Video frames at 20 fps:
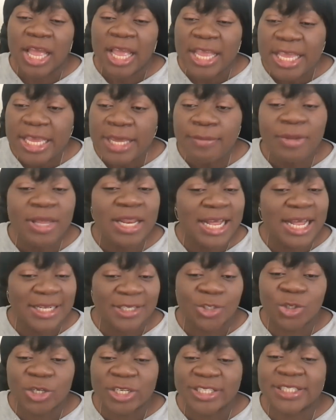Email
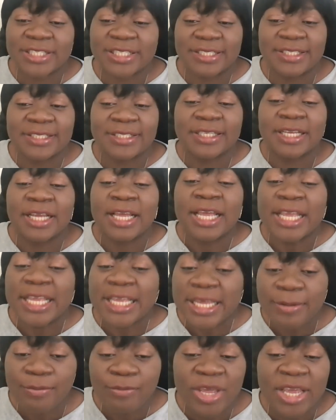addresses.
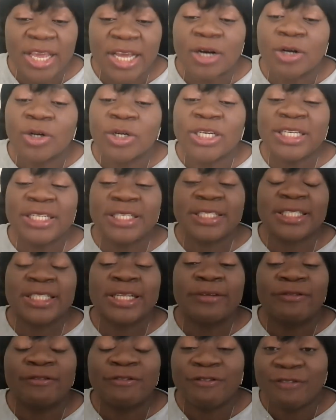Email is
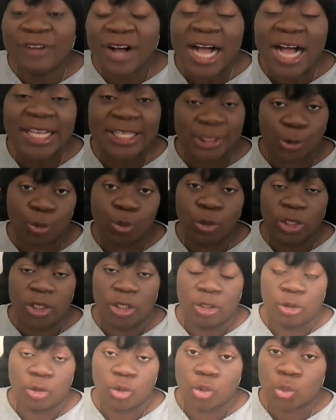the vast
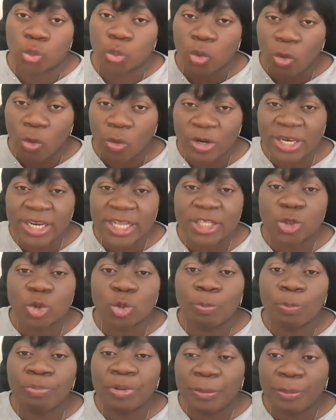way to connect
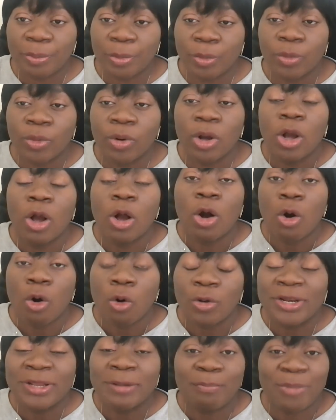to people
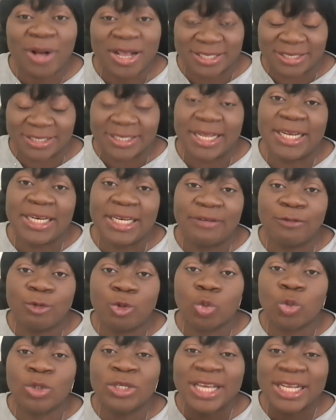on a personal level,
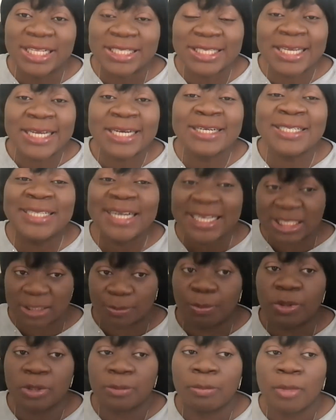to get a
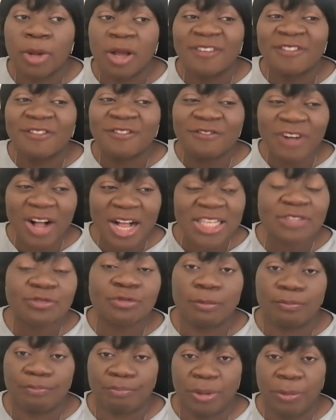response fast
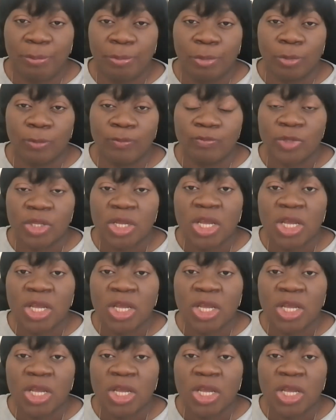from people.